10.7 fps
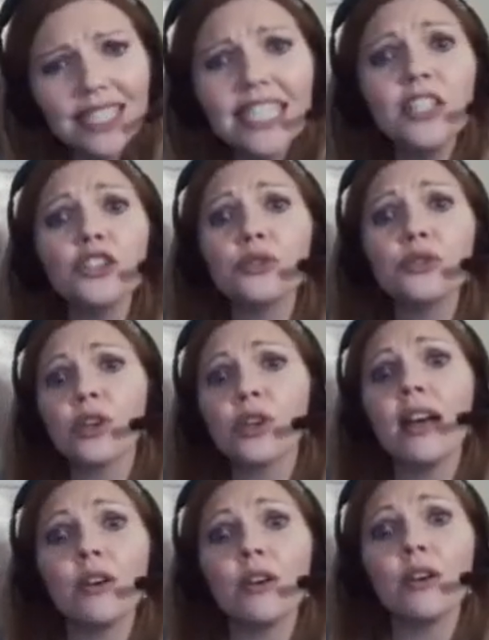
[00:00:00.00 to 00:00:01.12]
Did your
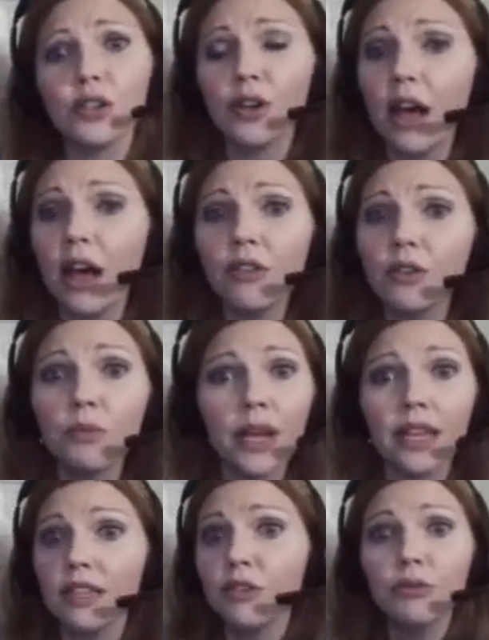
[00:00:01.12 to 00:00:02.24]
child turn out the way
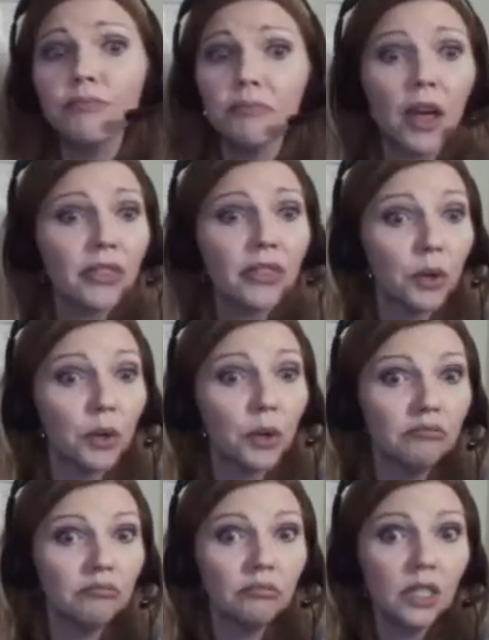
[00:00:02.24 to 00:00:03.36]
you thought they would?
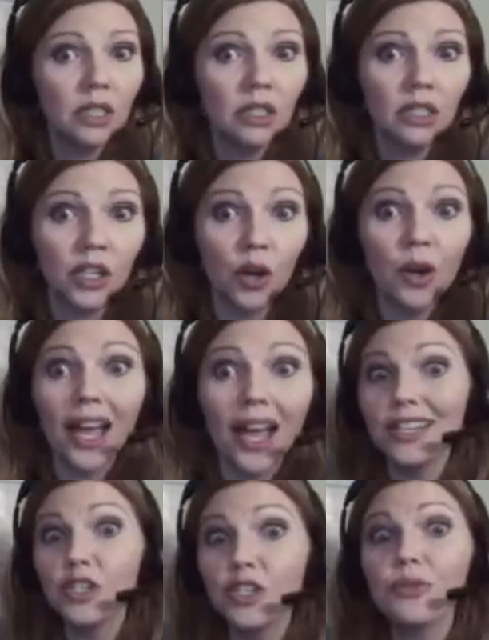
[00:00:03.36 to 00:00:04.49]
You know, how
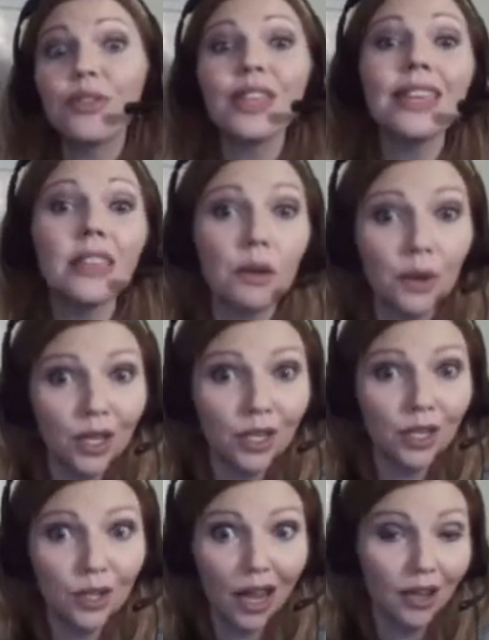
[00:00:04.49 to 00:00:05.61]
did you think they were going to
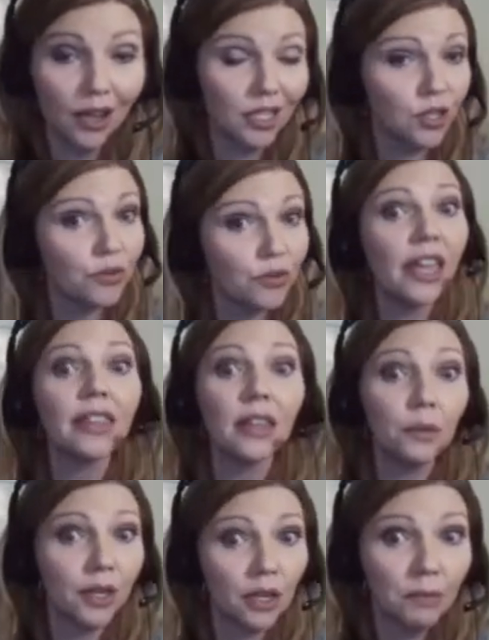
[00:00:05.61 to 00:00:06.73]
turn out? Did you think they
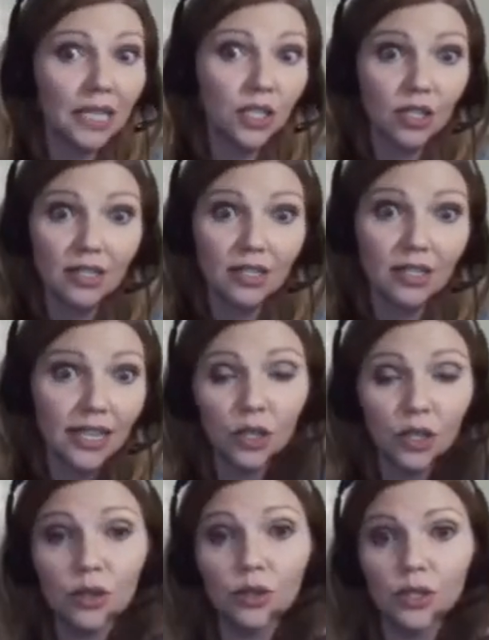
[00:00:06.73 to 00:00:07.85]
were going to be just like
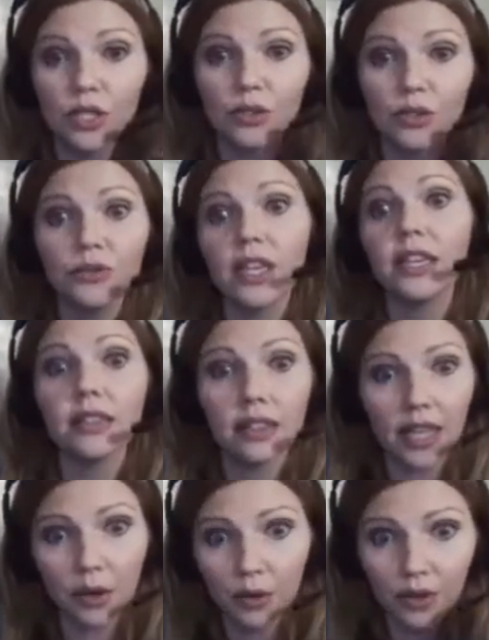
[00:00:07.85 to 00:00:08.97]
you? Did you think that
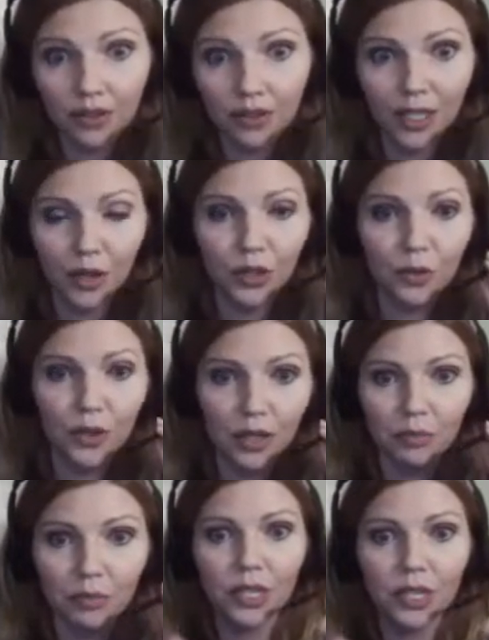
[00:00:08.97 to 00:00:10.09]
they were, you know, you were going
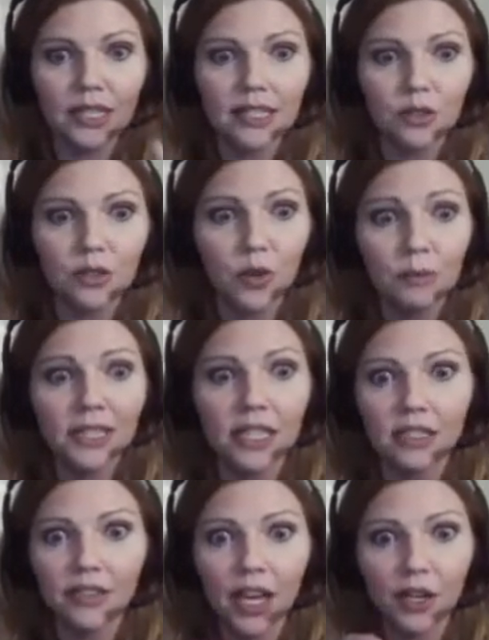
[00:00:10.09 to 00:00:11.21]
to put in this little
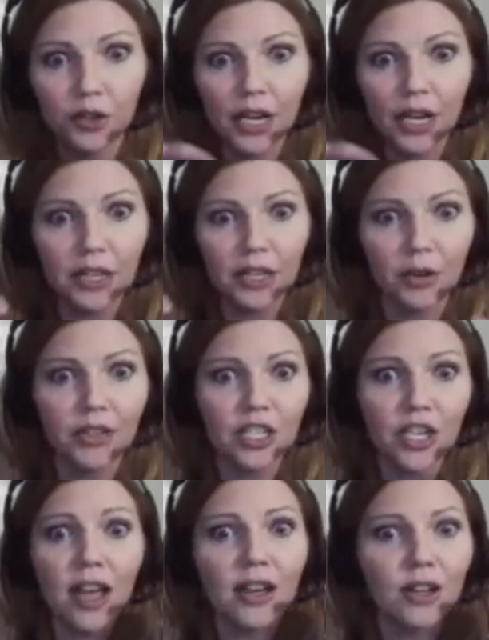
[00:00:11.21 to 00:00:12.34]
formula of how to create the perfect
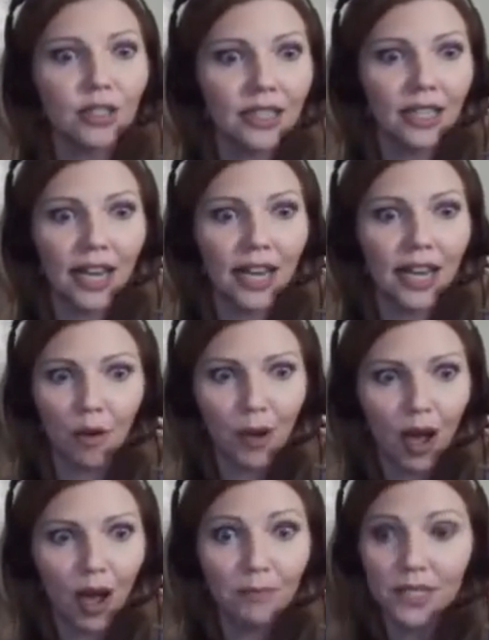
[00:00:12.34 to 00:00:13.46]
child, and then out
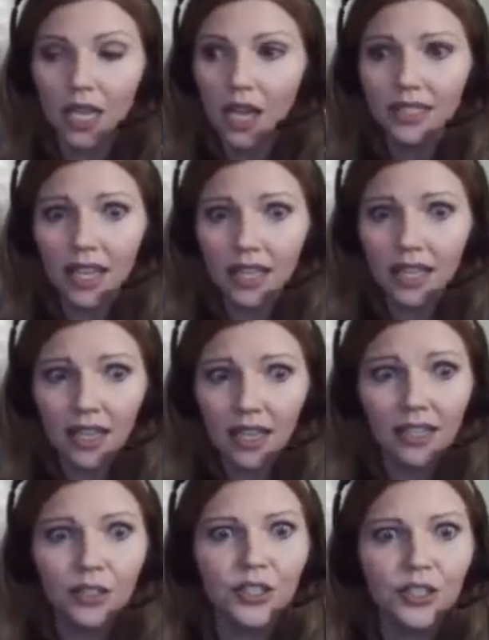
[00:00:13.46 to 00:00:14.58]
pops,
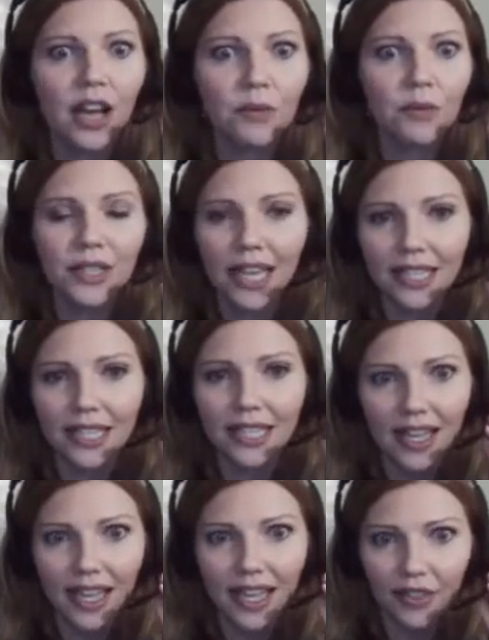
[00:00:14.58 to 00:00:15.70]
da-da, your child? Well, that's
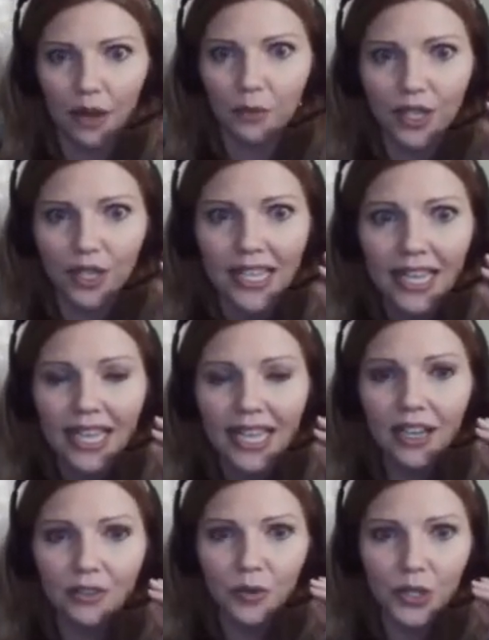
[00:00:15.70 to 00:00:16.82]
not how that works,
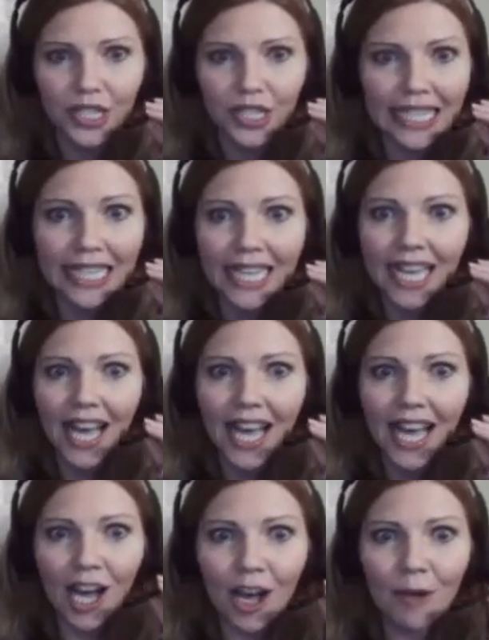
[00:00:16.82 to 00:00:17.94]
unfortunately.
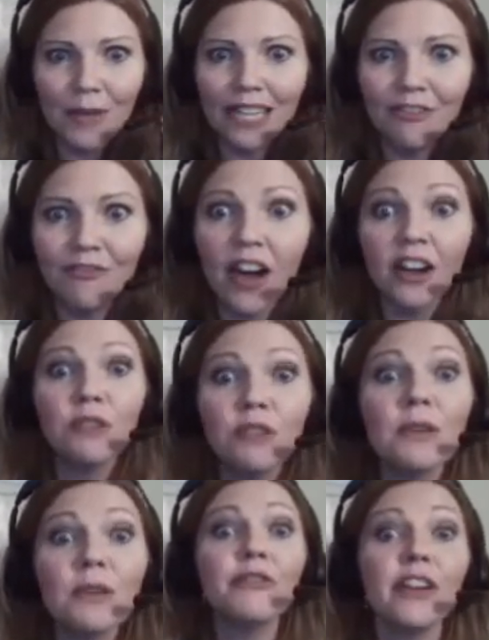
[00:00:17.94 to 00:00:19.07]

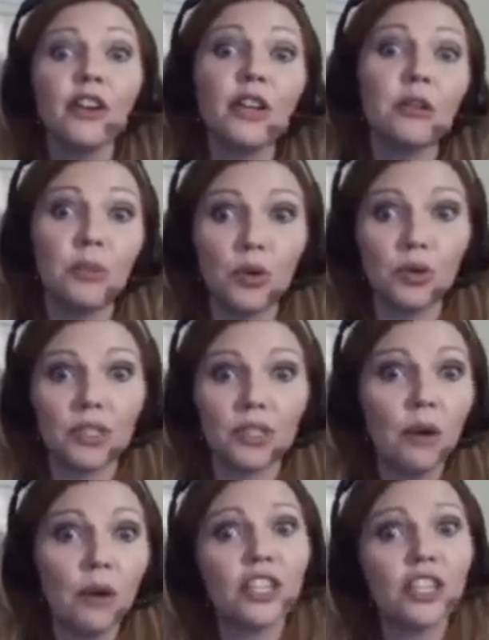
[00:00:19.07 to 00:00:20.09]
Environmental variables. How are